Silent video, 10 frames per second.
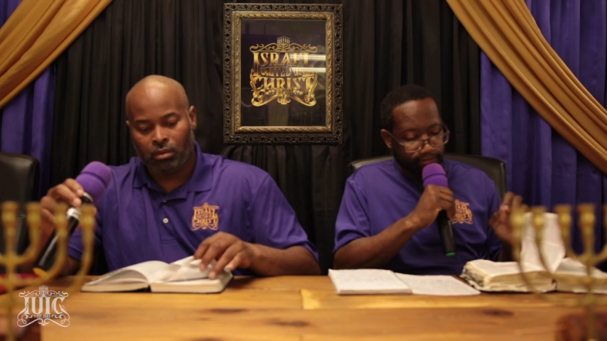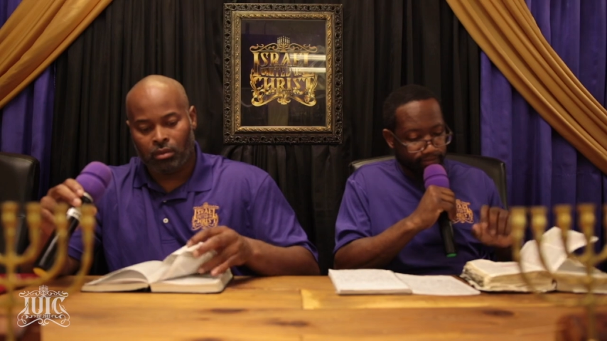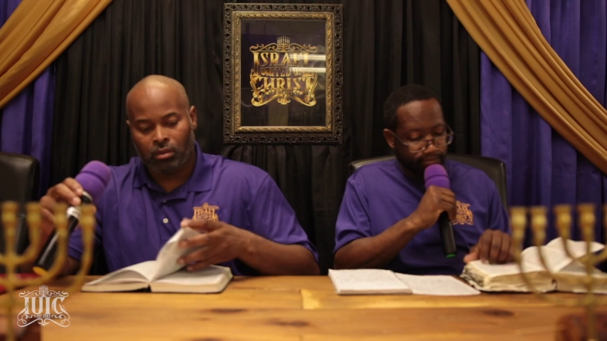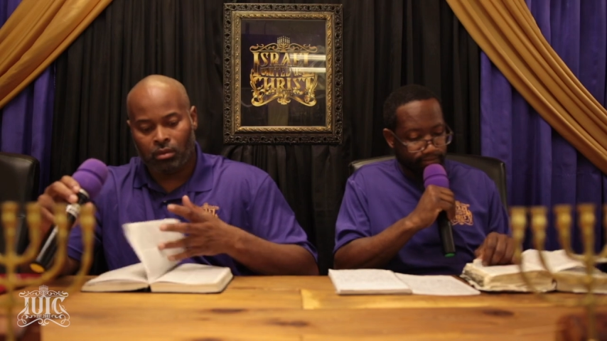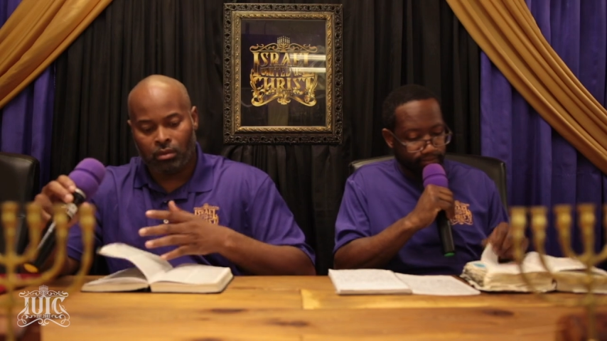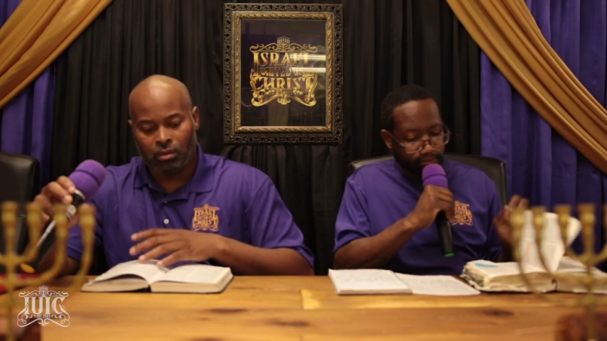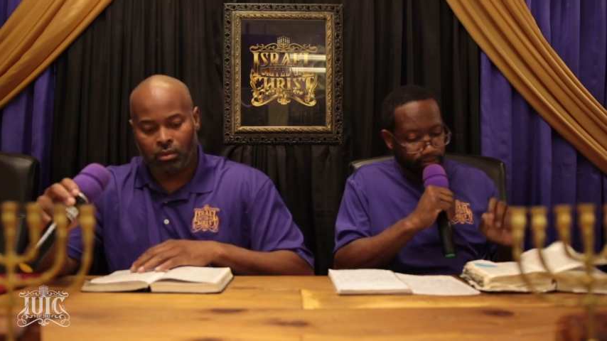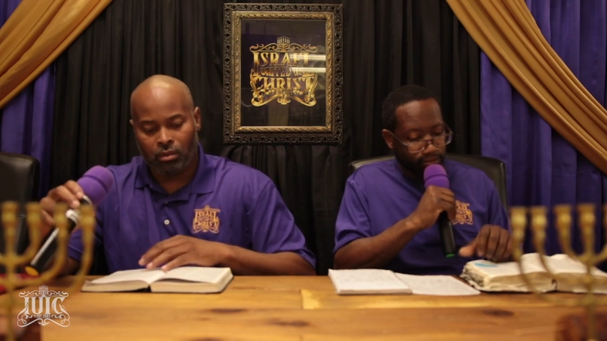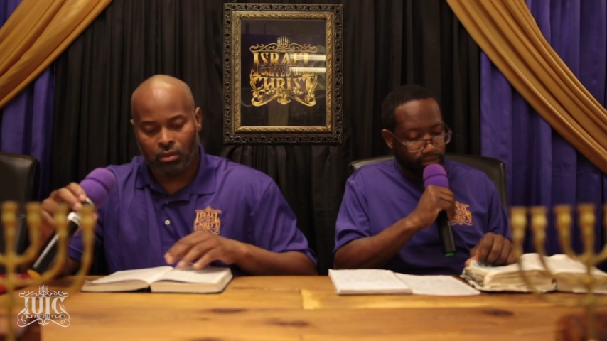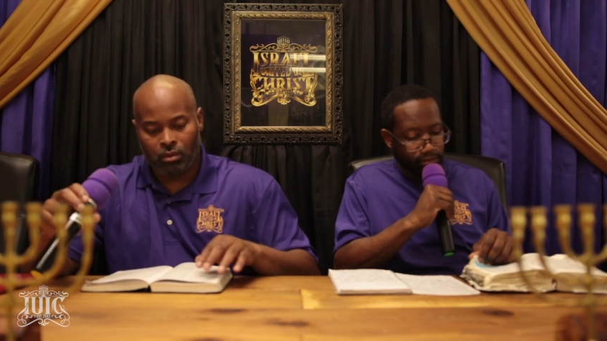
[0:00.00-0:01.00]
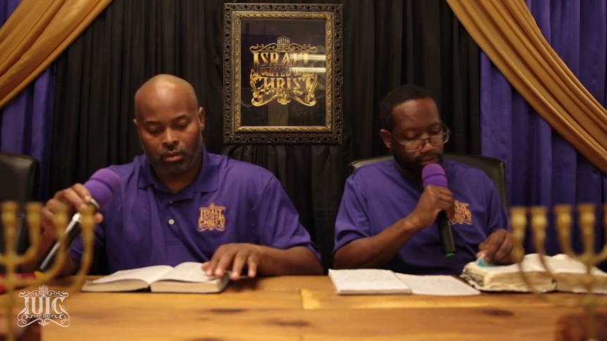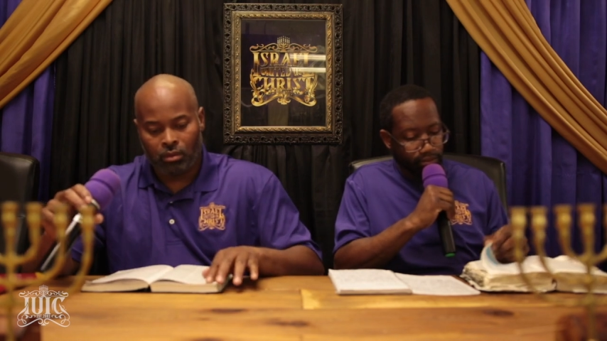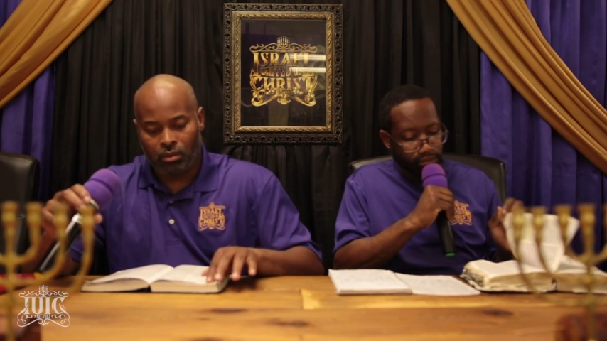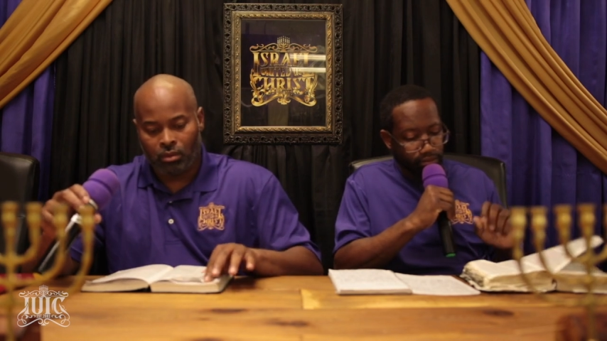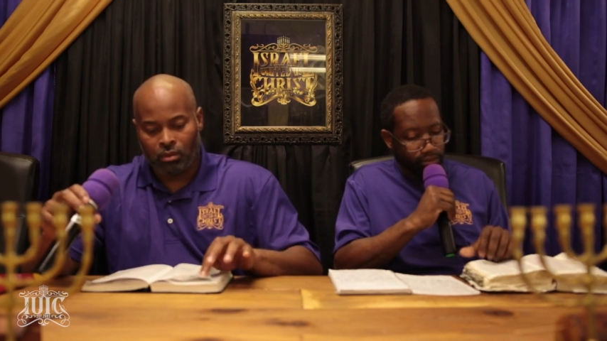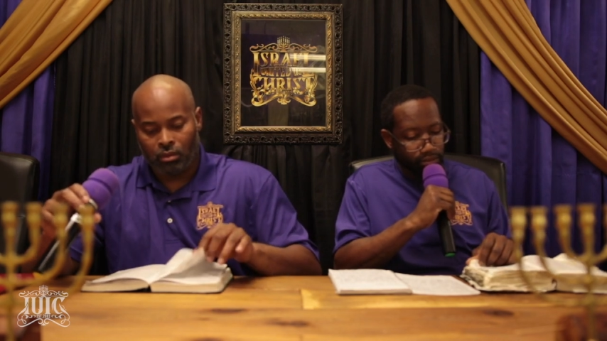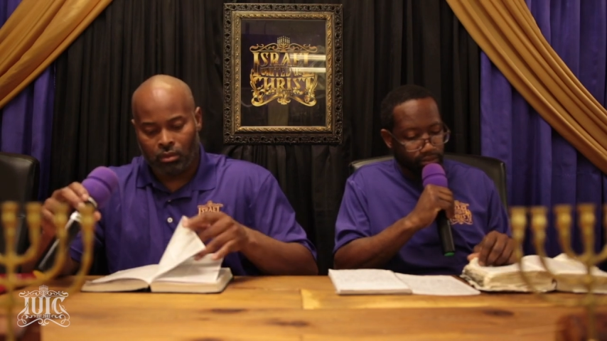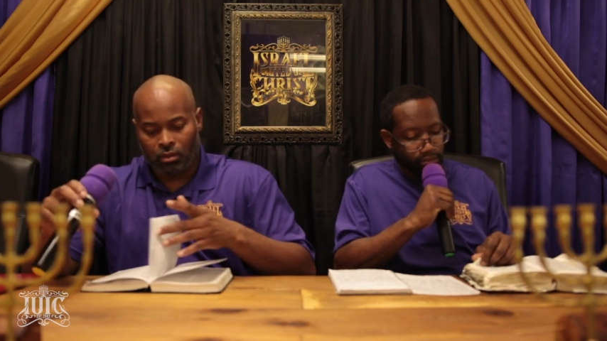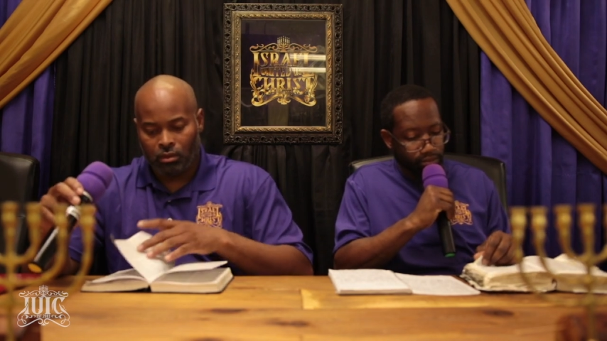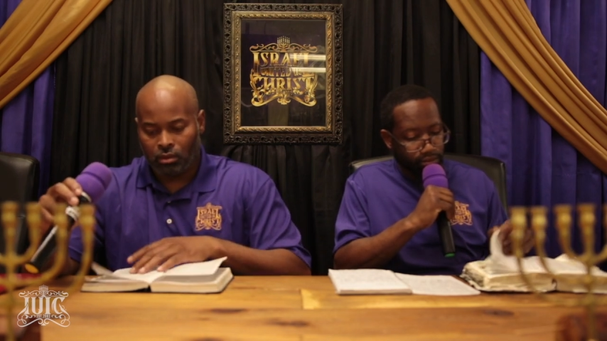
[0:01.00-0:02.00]

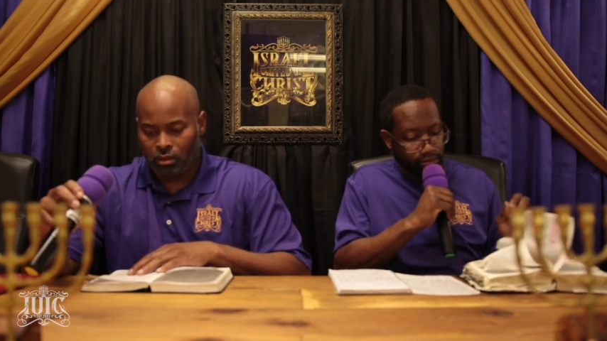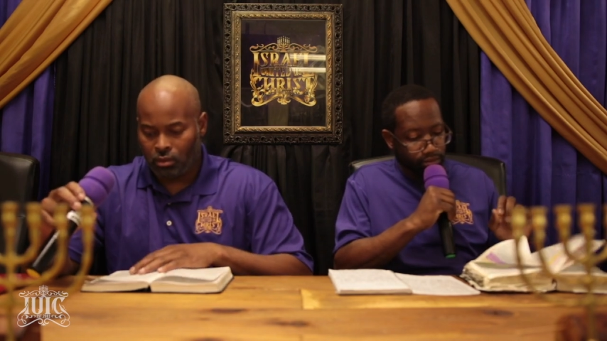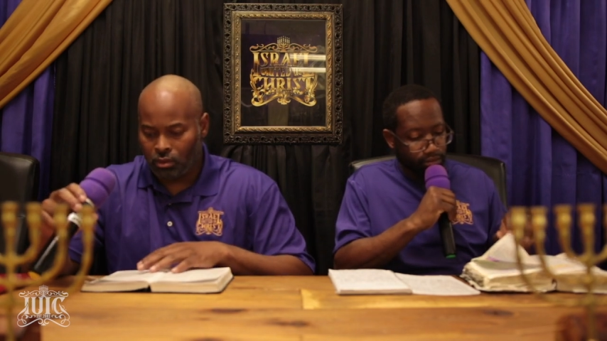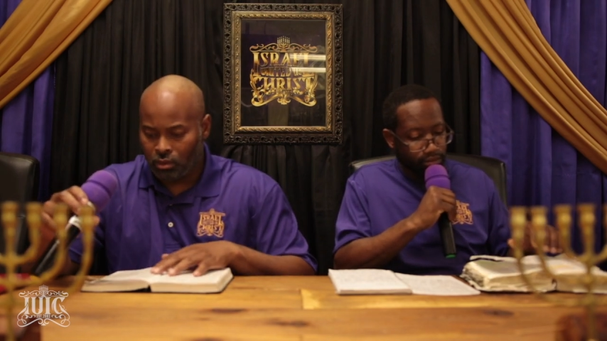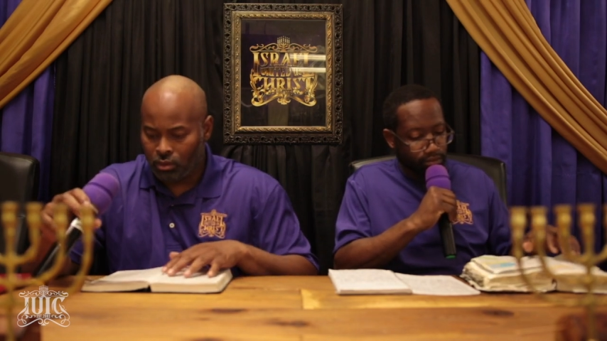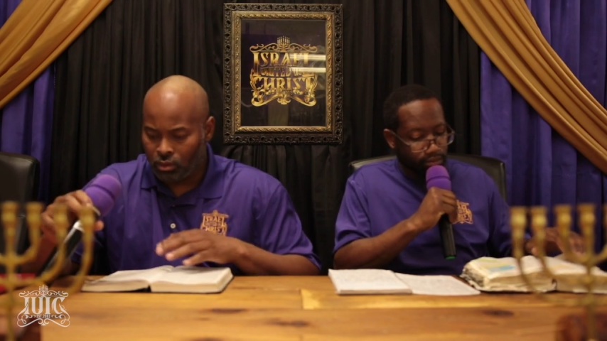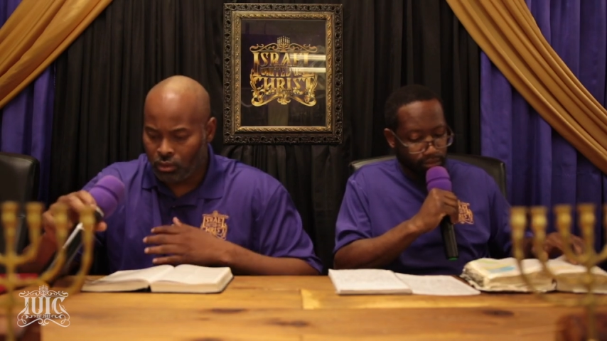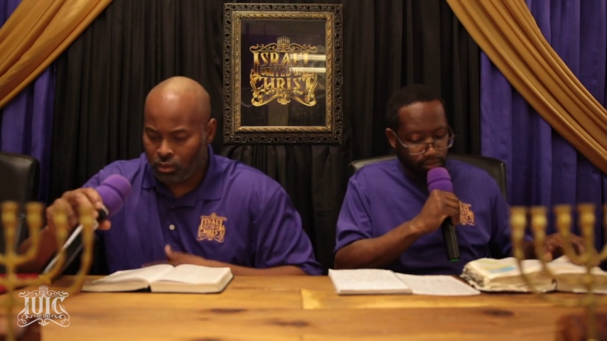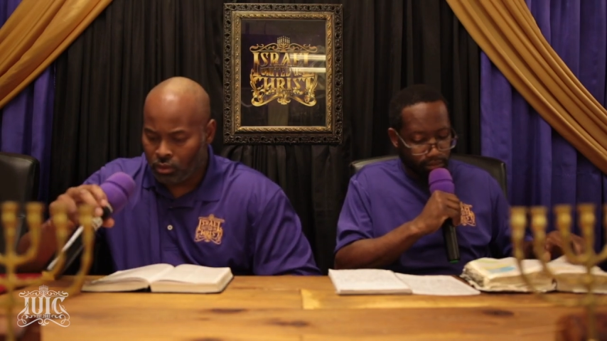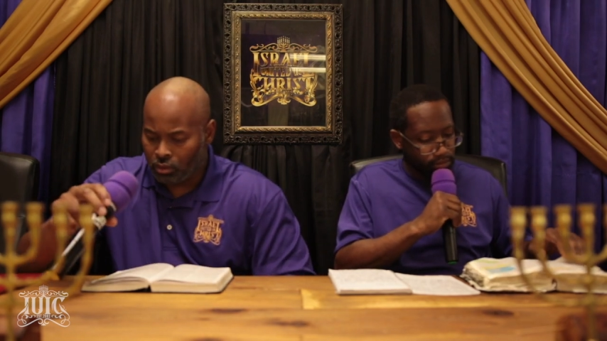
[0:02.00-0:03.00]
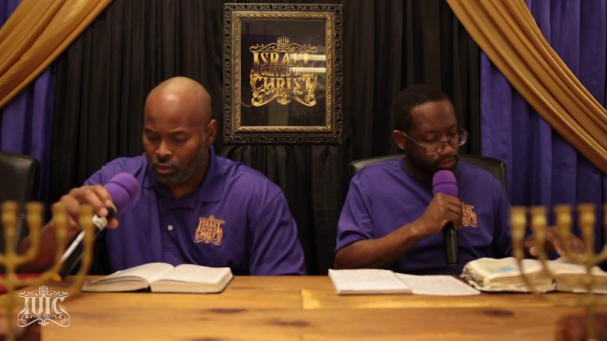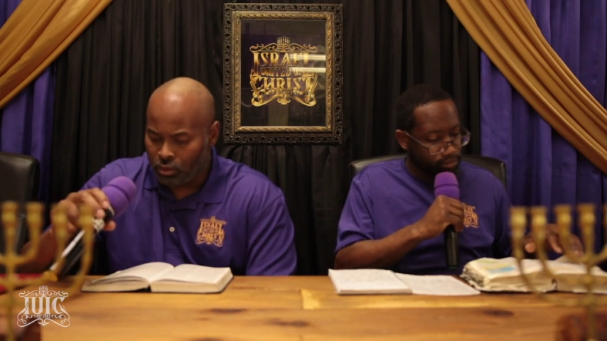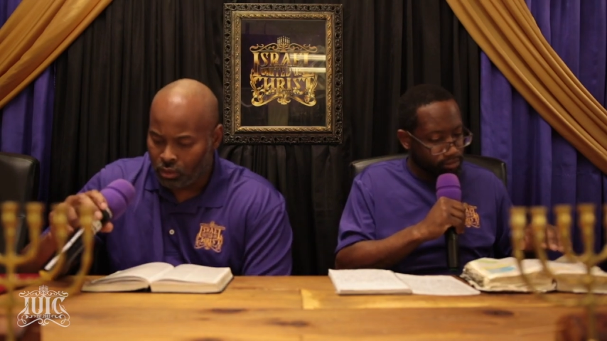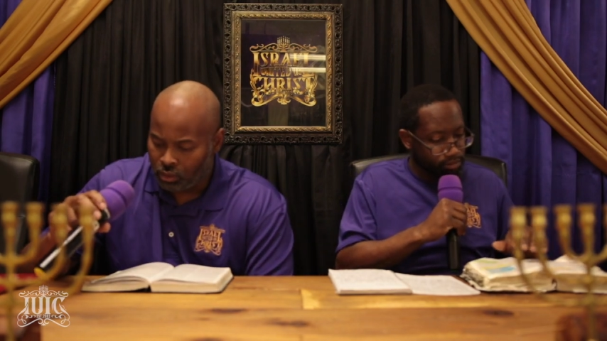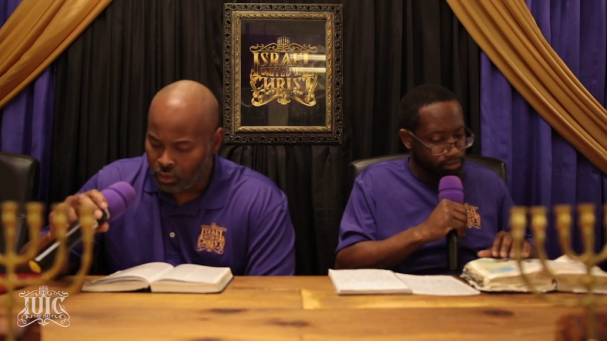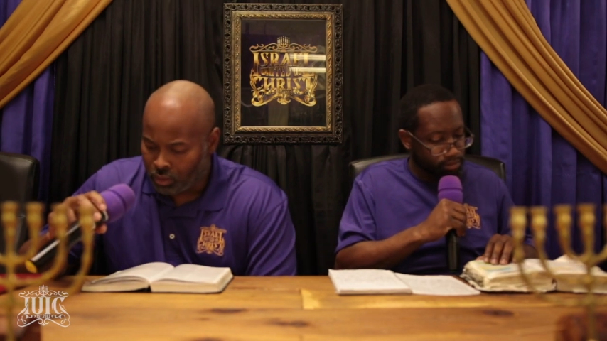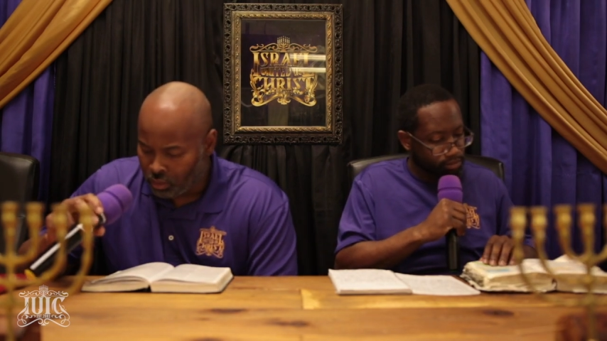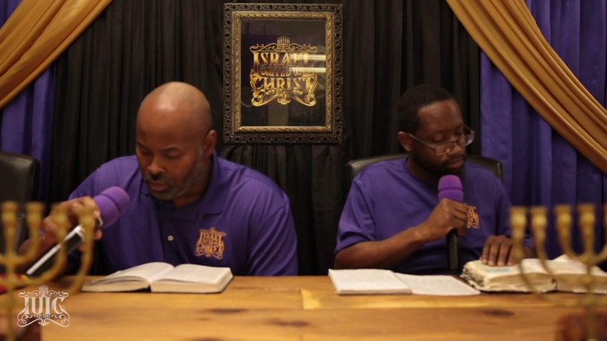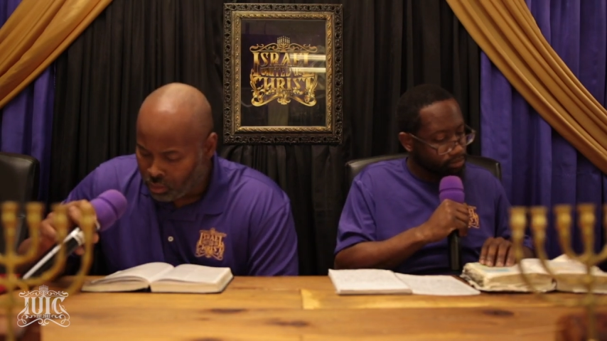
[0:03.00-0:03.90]
(silence)